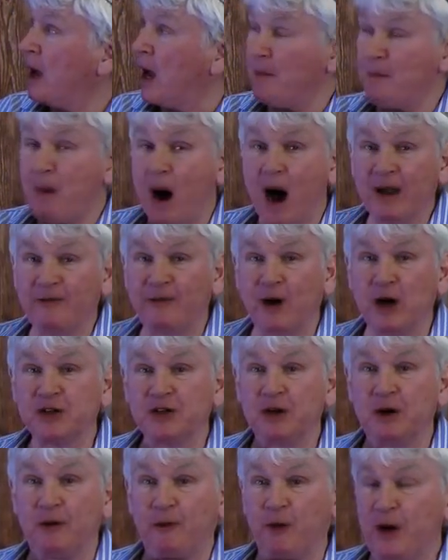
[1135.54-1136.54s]
And my
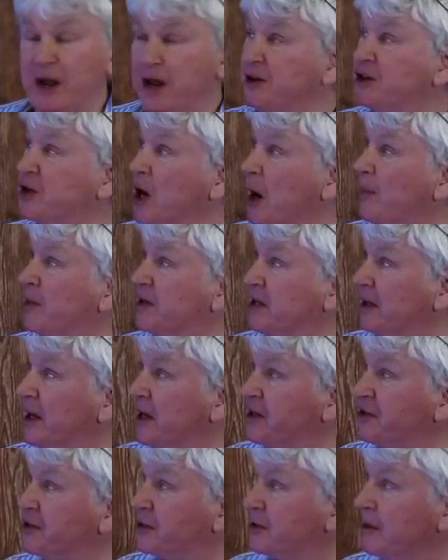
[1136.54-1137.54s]
version of reinterpreting
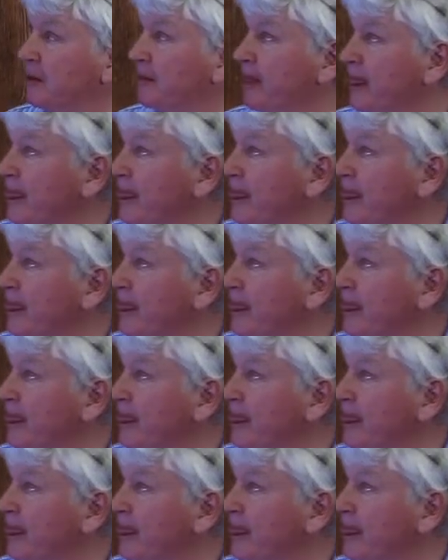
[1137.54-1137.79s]
this,